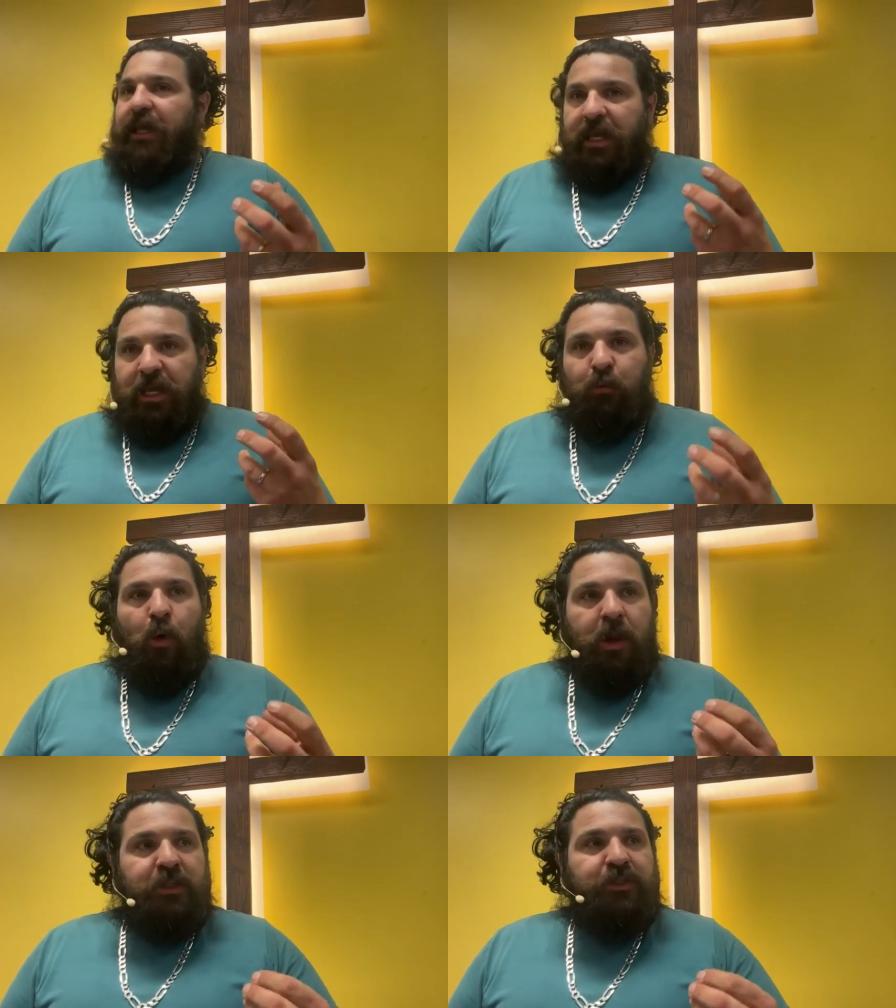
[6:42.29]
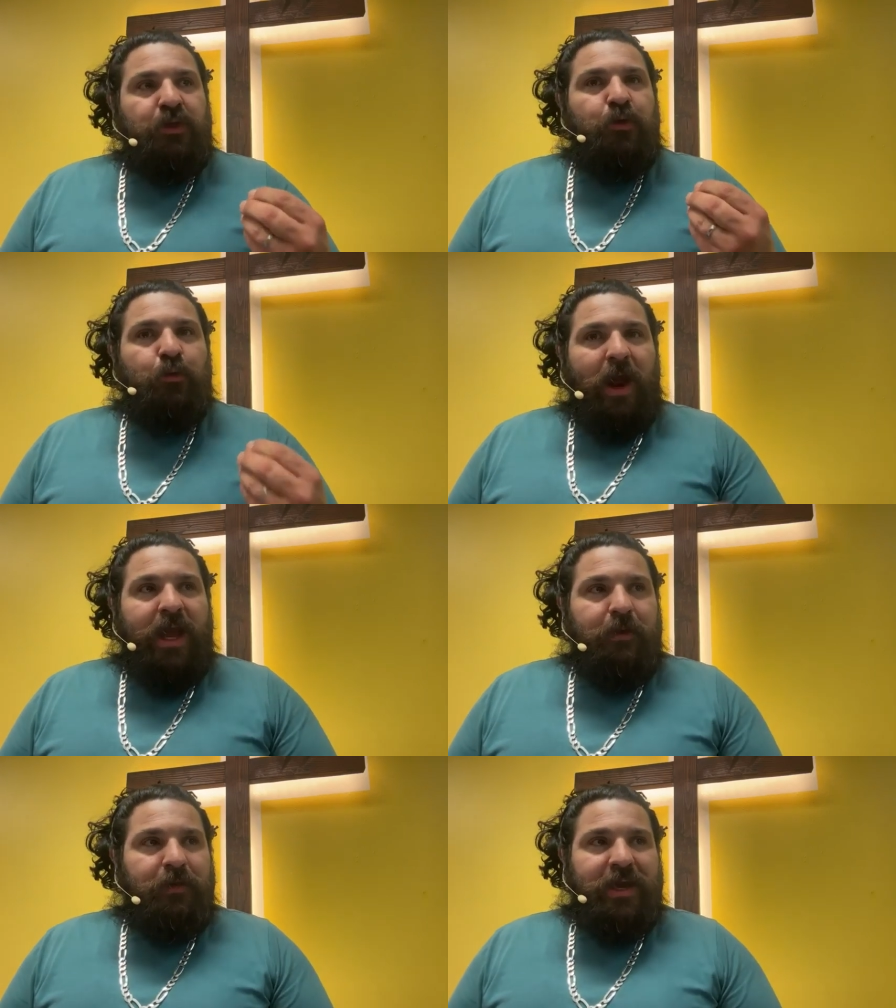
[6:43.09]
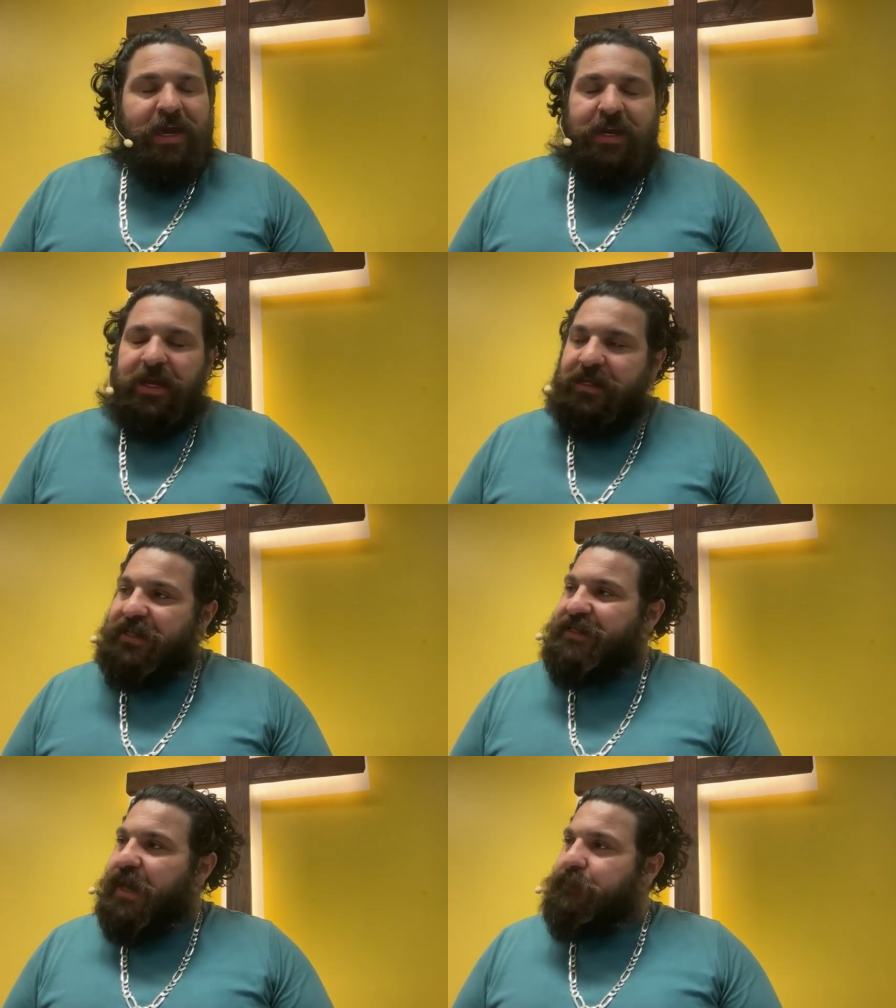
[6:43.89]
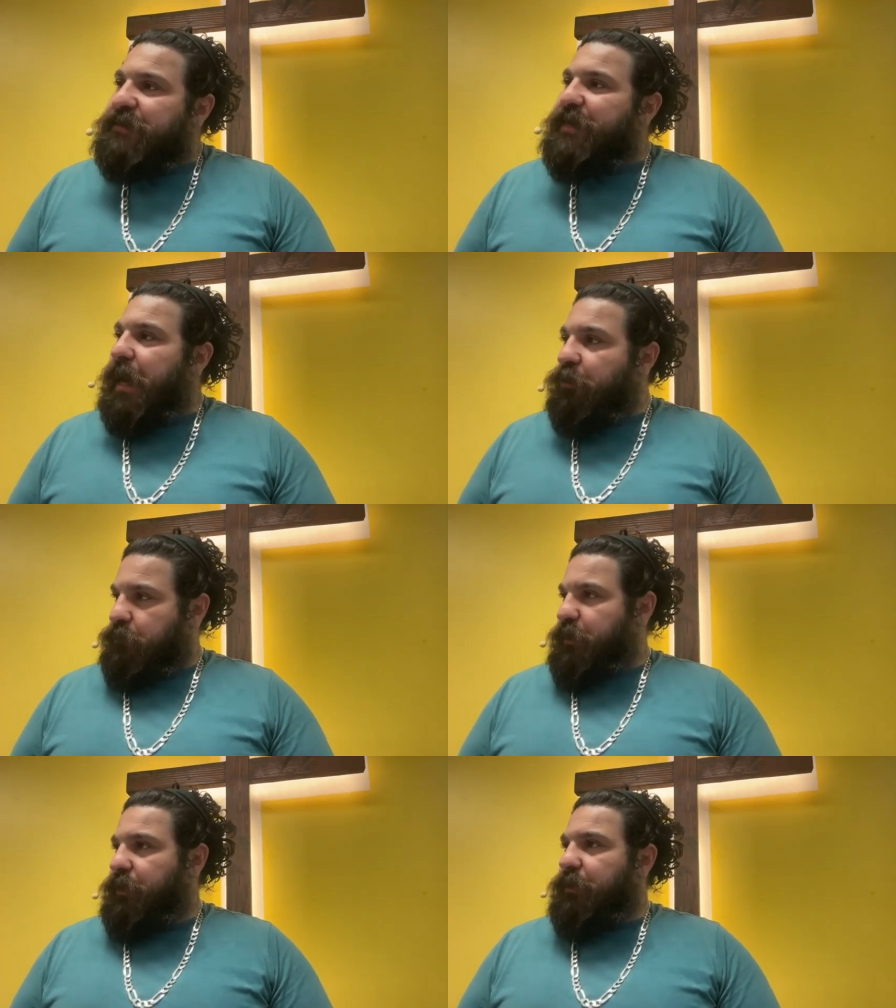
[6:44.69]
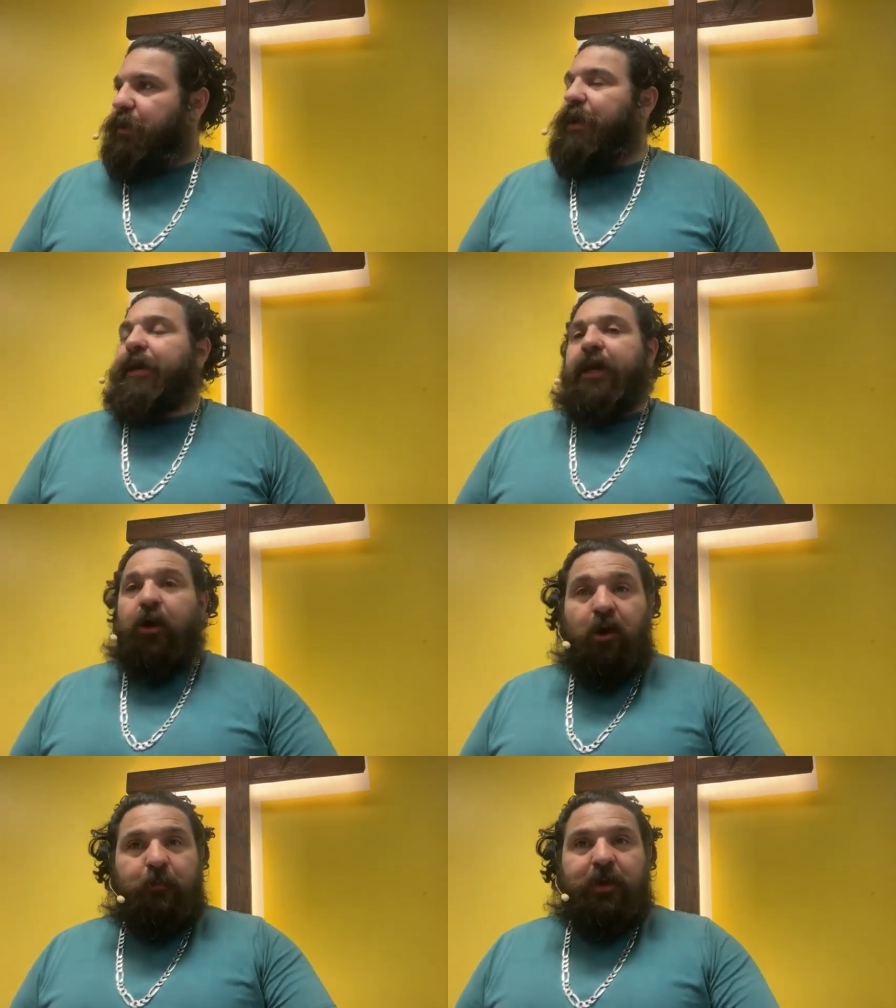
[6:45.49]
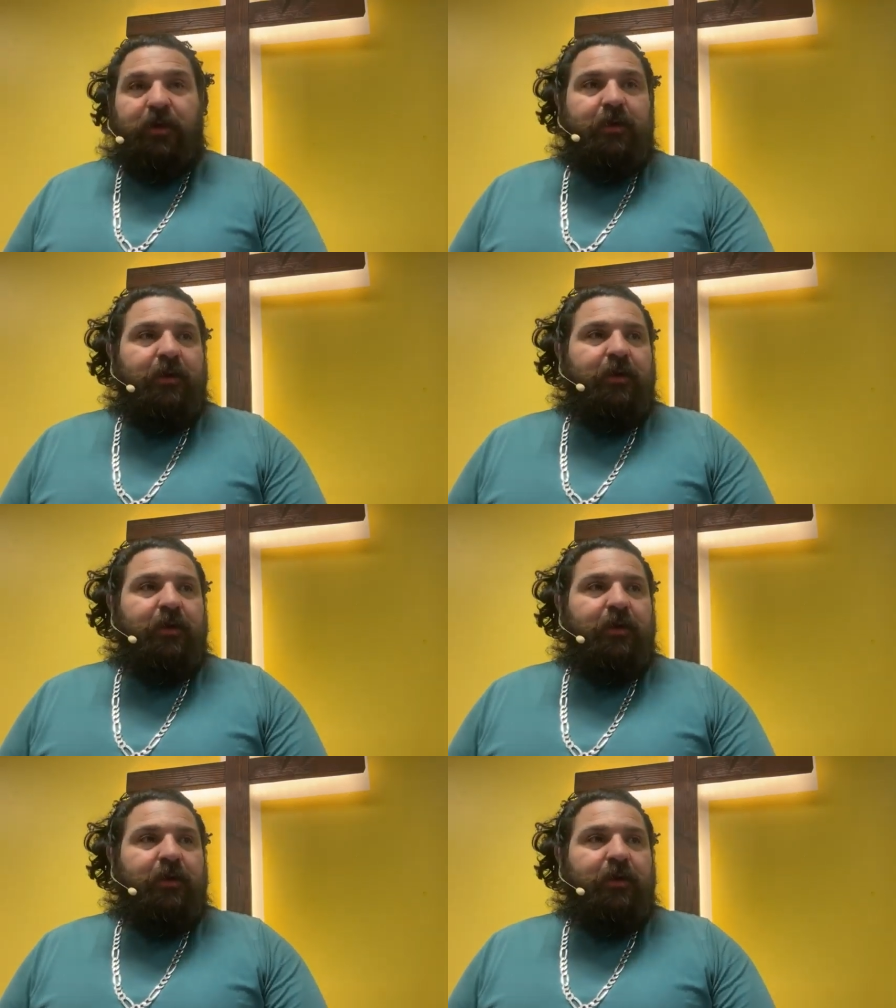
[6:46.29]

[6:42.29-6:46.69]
he wanted to do right. But in his attempt to help me, he hurt me.